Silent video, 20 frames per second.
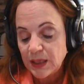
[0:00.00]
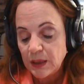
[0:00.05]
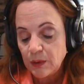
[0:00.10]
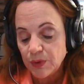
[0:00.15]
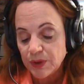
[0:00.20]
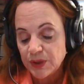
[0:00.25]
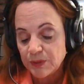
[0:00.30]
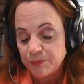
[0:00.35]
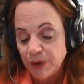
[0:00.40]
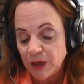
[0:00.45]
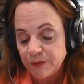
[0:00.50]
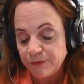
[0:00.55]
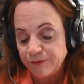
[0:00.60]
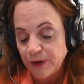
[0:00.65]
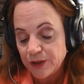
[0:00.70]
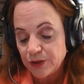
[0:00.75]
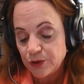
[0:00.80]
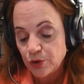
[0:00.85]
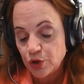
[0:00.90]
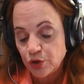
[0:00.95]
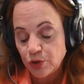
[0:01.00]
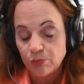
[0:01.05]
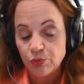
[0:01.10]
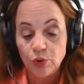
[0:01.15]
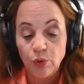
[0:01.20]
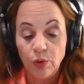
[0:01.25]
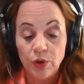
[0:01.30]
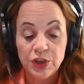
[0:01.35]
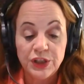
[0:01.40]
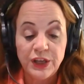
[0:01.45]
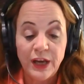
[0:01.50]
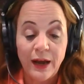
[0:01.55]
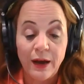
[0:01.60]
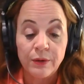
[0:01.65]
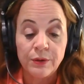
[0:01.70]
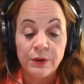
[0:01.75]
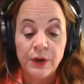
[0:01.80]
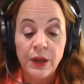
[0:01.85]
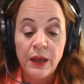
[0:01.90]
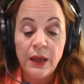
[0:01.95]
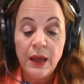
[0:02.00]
with professors from Georgetown.